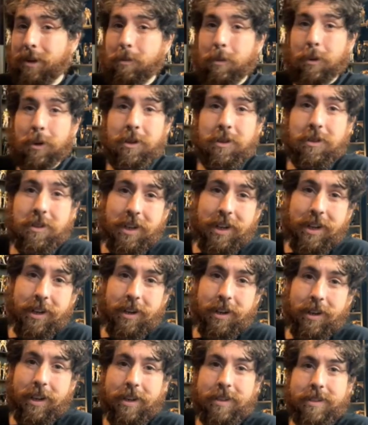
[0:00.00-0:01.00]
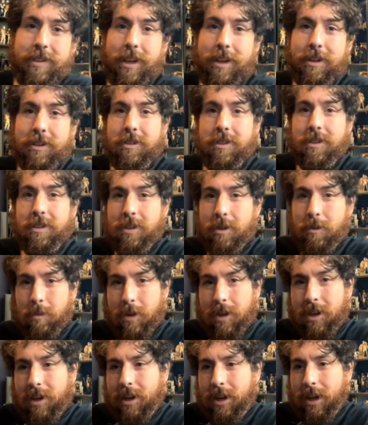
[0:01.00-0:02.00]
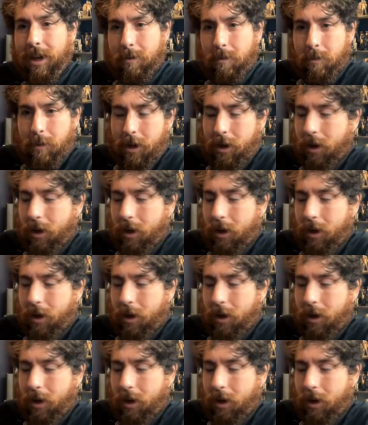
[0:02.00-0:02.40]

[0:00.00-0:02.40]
appreciate it. That's actually something I'm